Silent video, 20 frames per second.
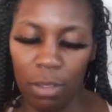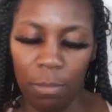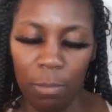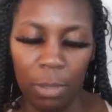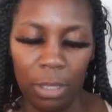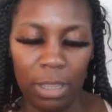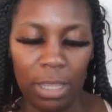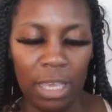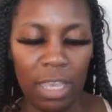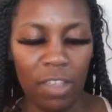
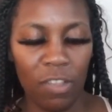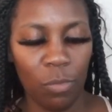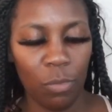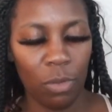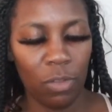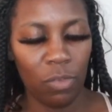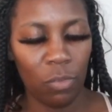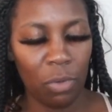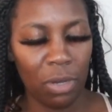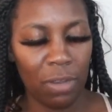But these
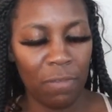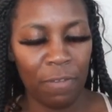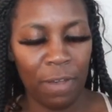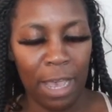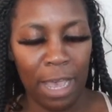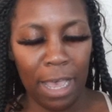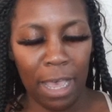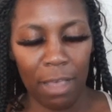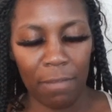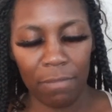were $25
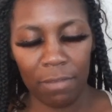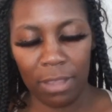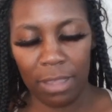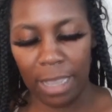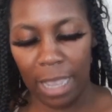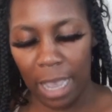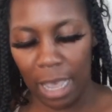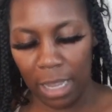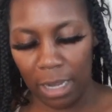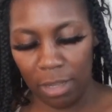
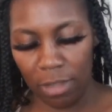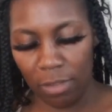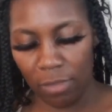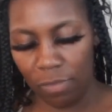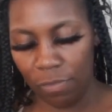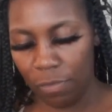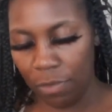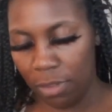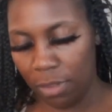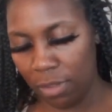
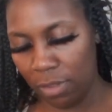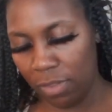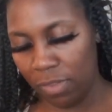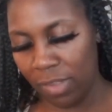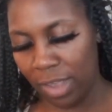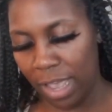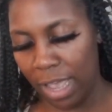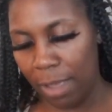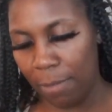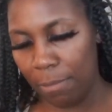for the
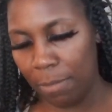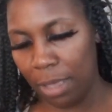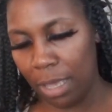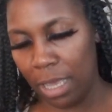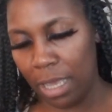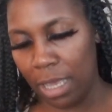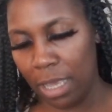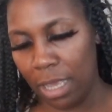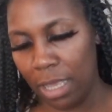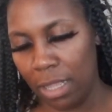top
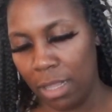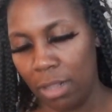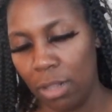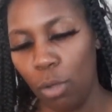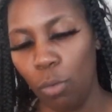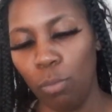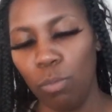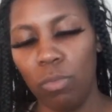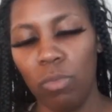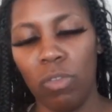and,
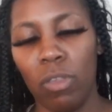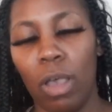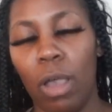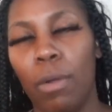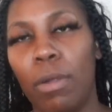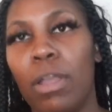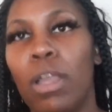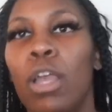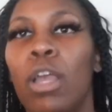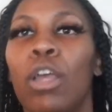nope,
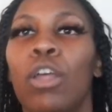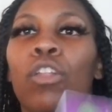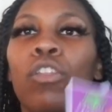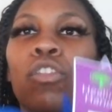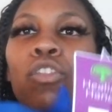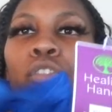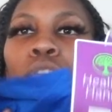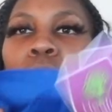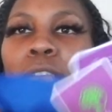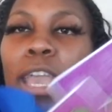sorry.
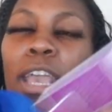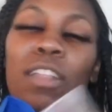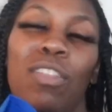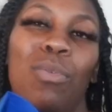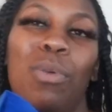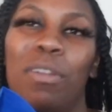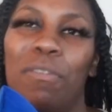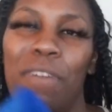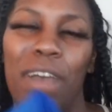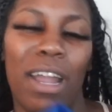Yeah,
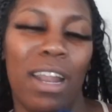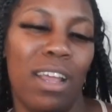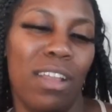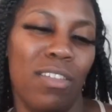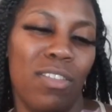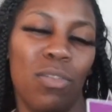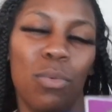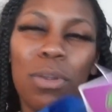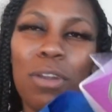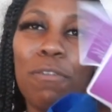$25,
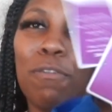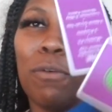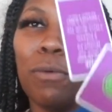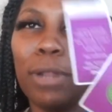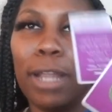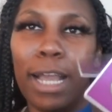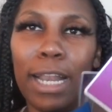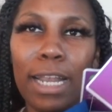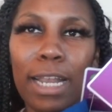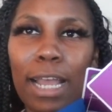
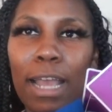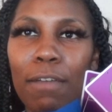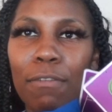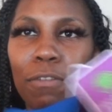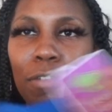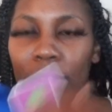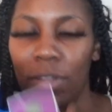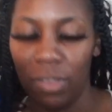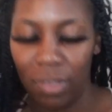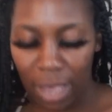$24.99
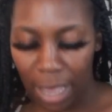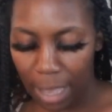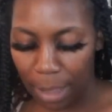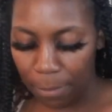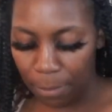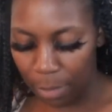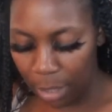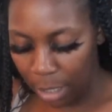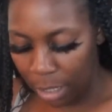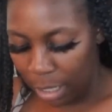for the
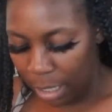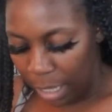top.